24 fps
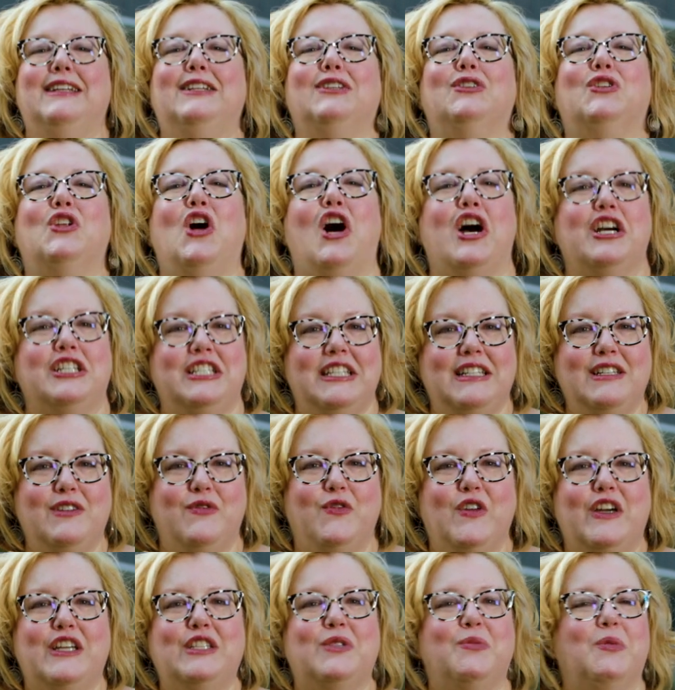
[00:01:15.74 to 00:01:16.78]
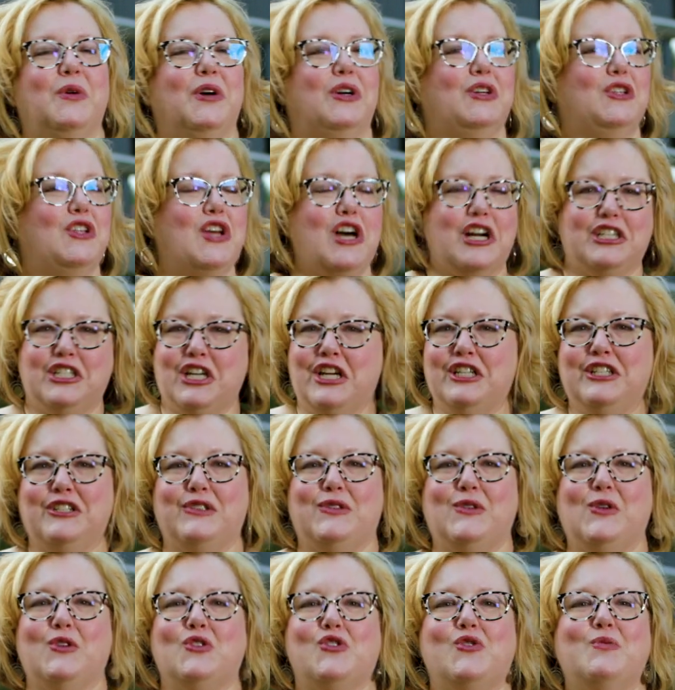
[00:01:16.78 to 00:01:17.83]
logged into Facebook, logged onto
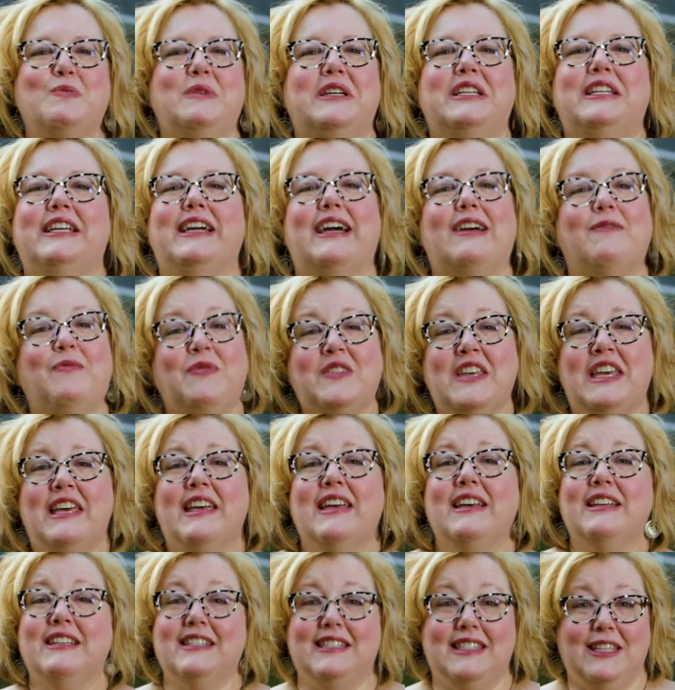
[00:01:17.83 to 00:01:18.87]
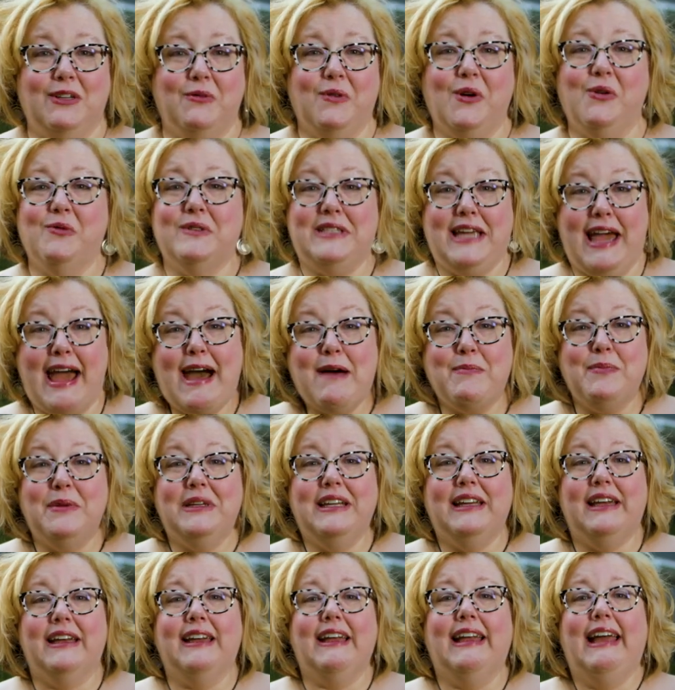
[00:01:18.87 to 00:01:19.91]
social media to see what was
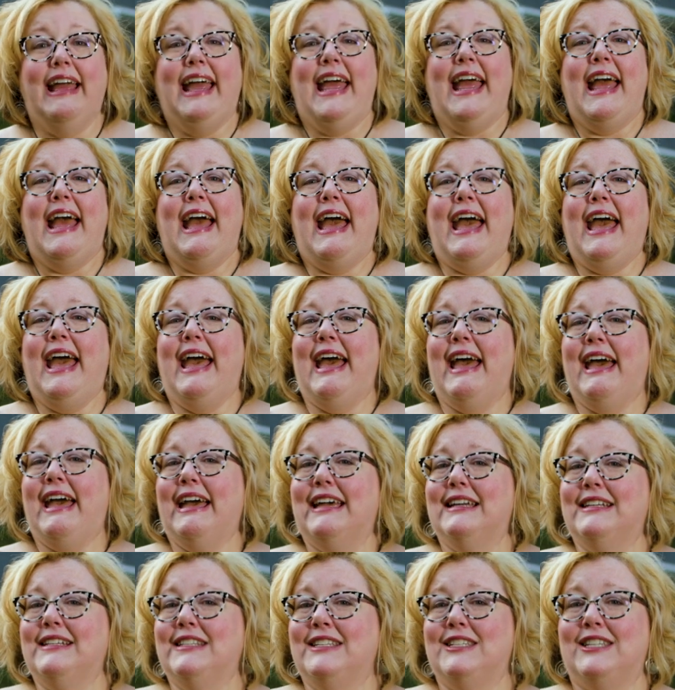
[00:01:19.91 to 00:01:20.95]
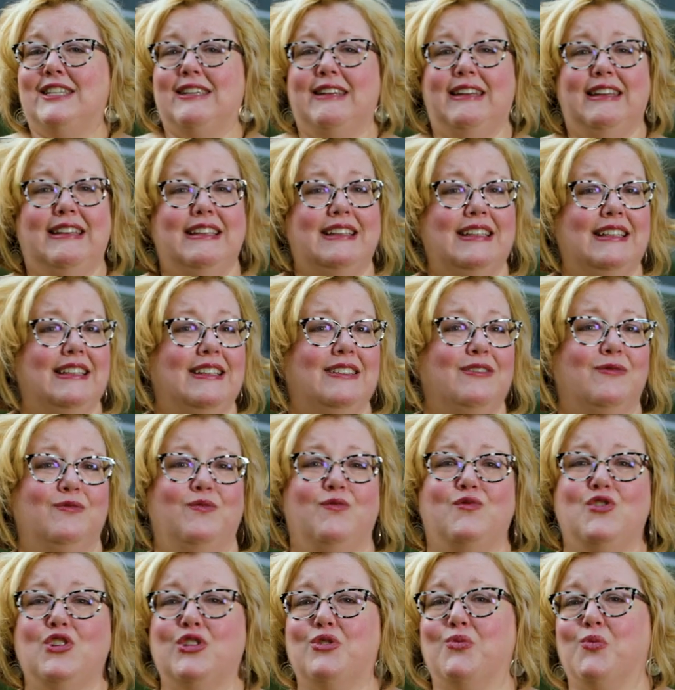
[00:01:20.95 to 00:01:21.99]
happening, and
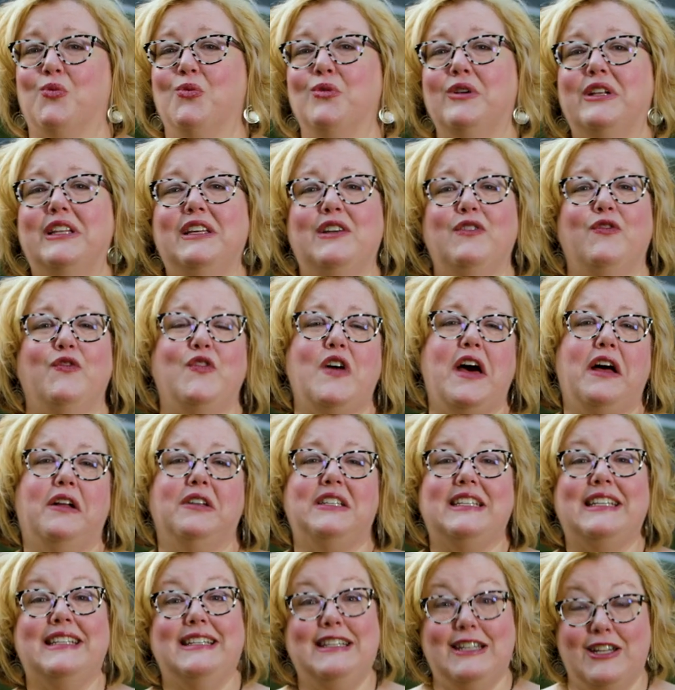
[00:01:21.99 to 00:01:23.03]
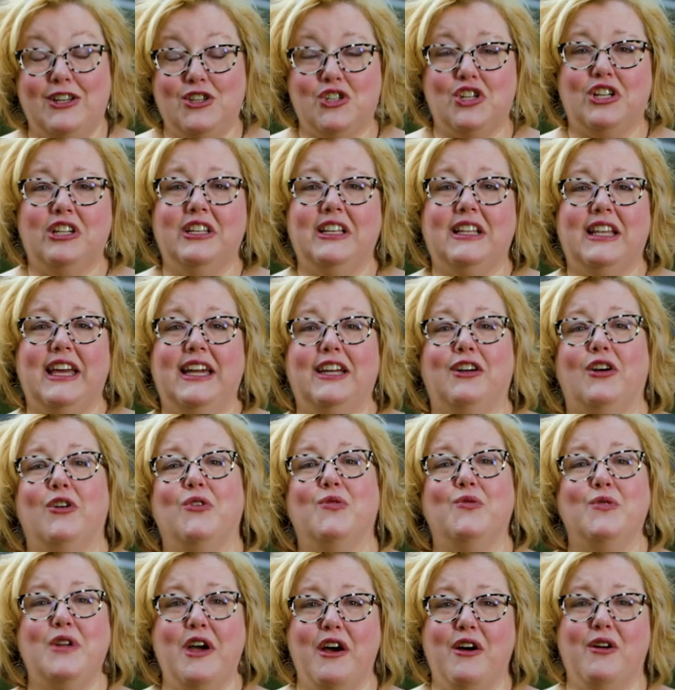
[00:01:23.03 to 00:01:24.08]
just really felt initially like,
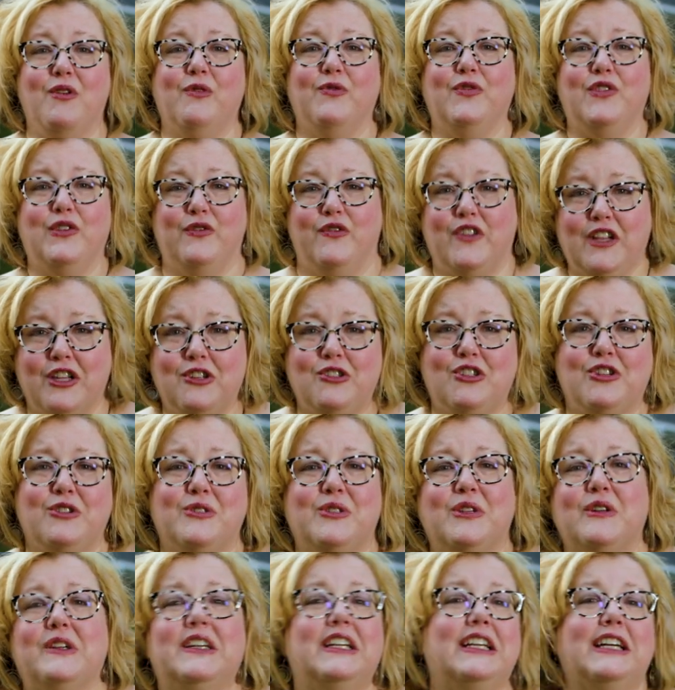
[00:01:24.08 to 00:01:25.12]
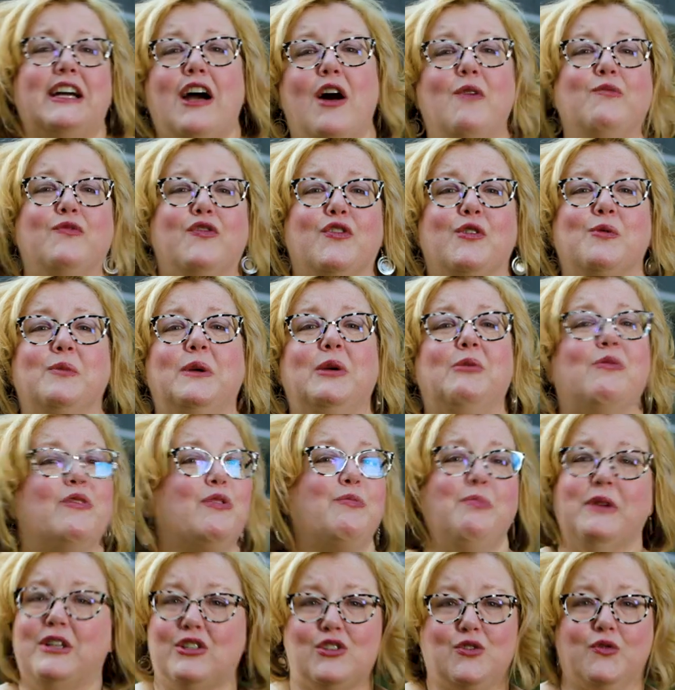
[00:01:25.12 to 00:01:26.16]
oh no, the villagers are going to come for me
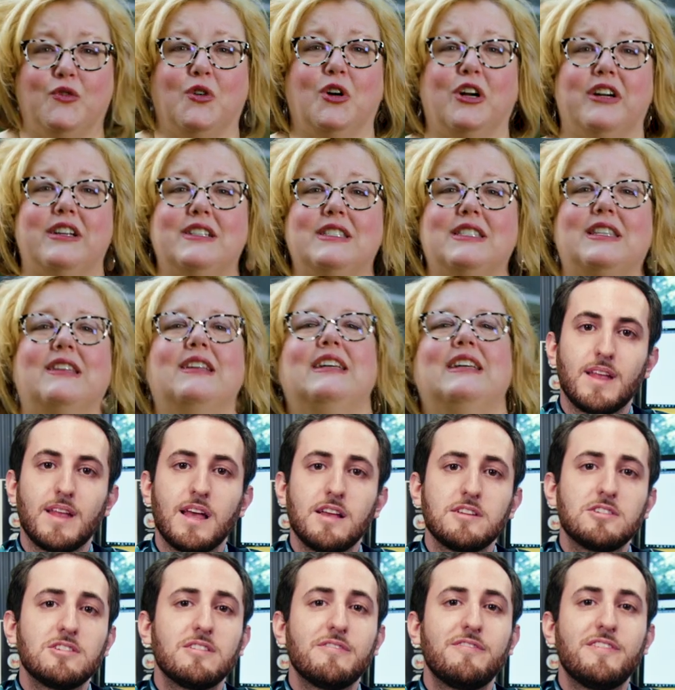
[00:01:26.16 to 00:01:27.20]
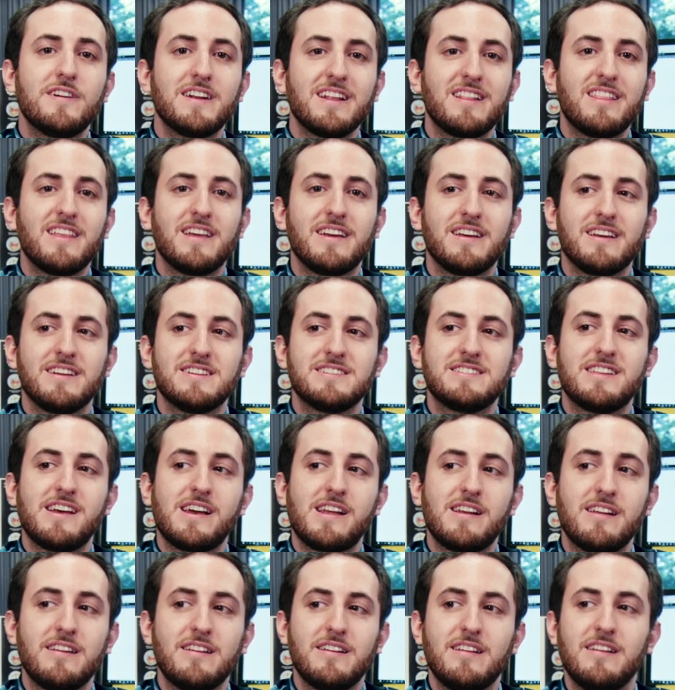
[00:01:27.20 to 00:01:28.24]
with pitchforks. So the funny thing is
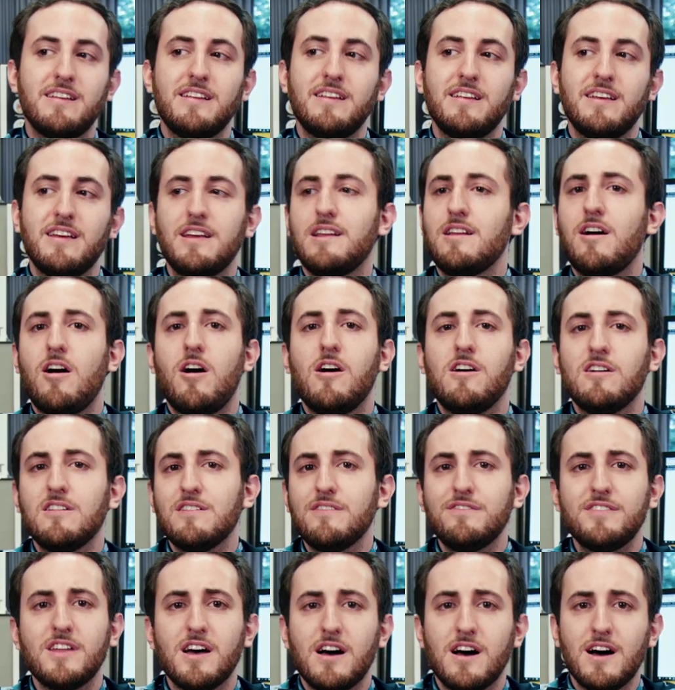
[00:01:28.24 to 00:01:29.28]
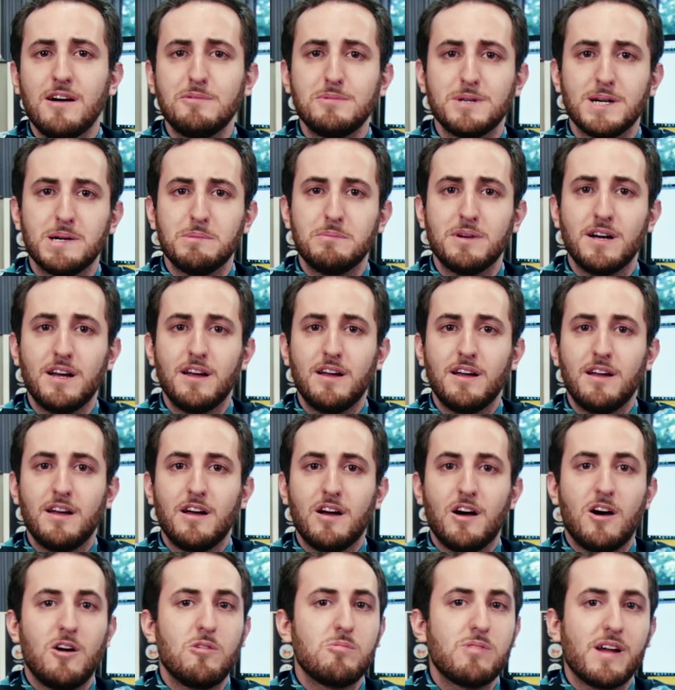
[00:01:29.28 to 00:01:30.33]
that in all of the hubbub
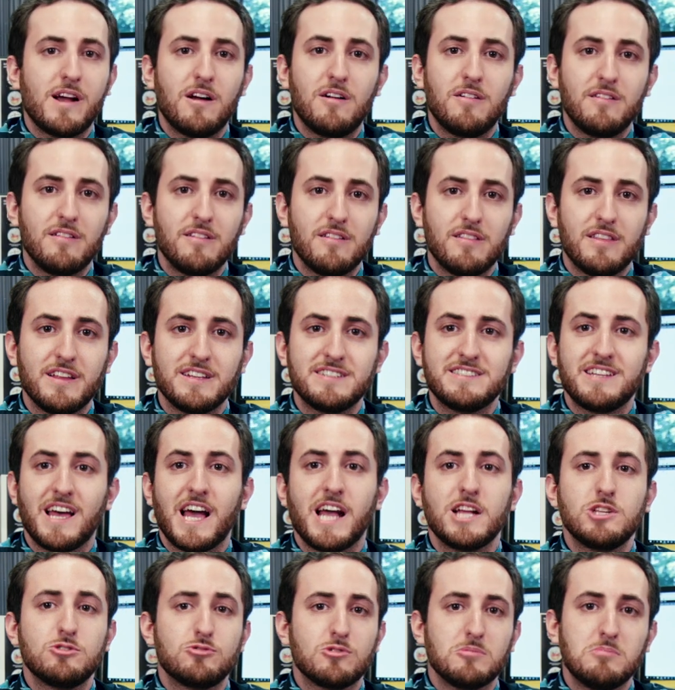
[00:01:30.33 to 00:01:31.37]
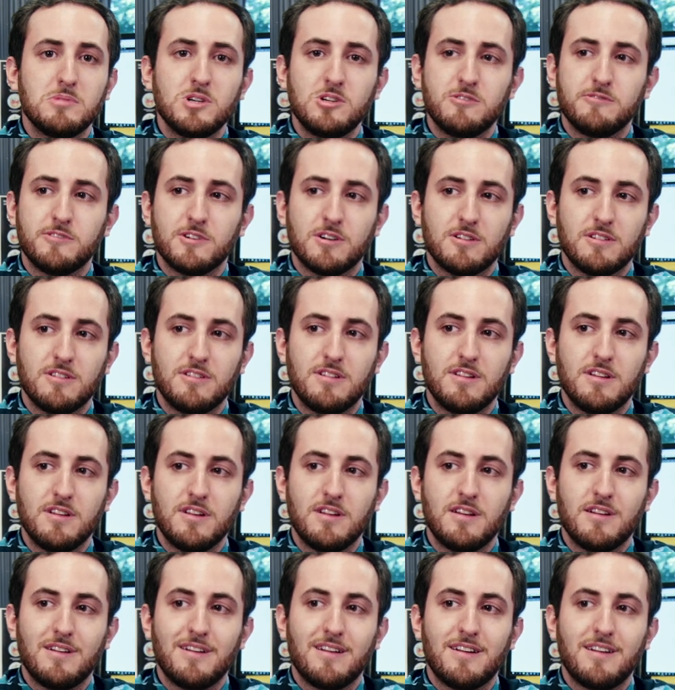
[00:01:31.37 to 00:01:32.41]
around the sign's removal,
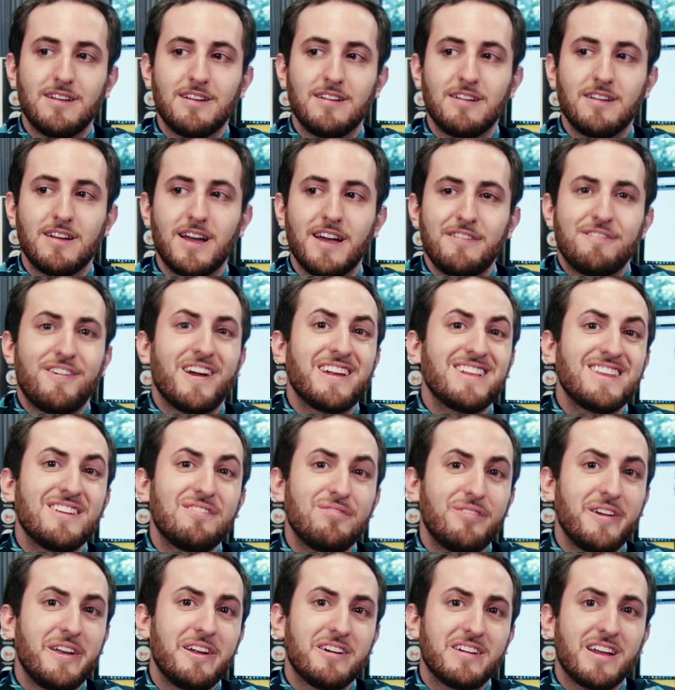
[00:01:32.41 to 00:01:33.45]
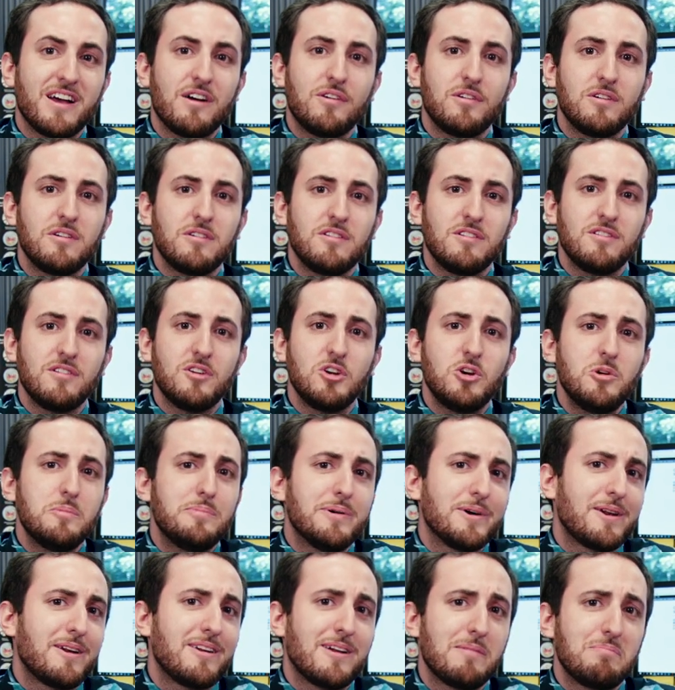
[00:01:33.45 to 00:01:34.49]
I finally figured out who
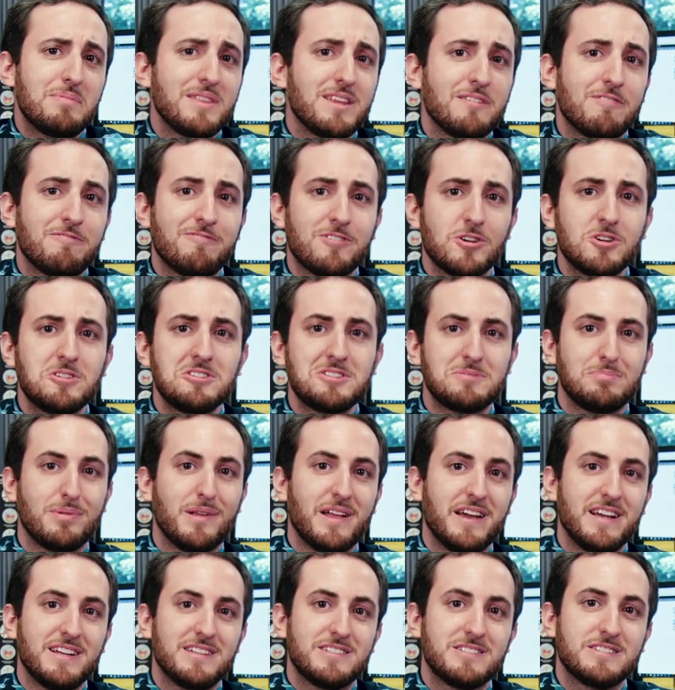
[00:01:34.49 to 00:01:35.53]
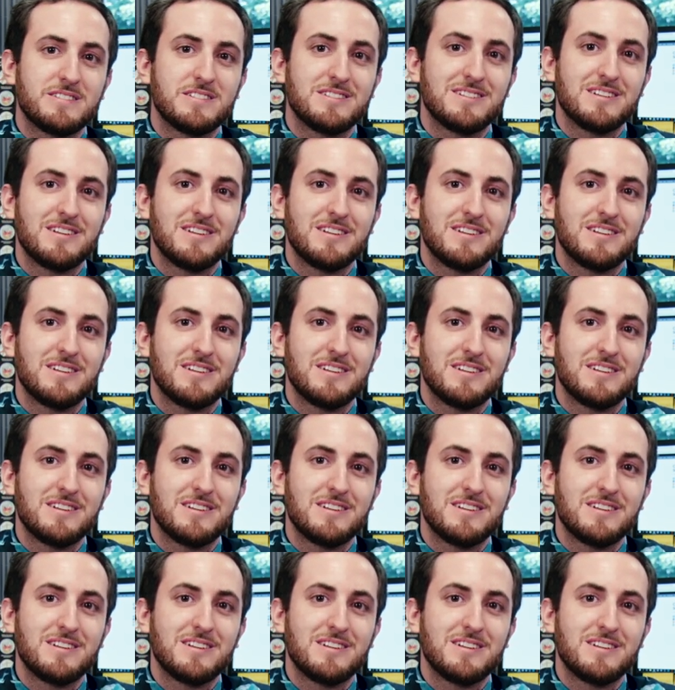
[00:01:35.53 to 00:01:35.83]
put it up in the first place.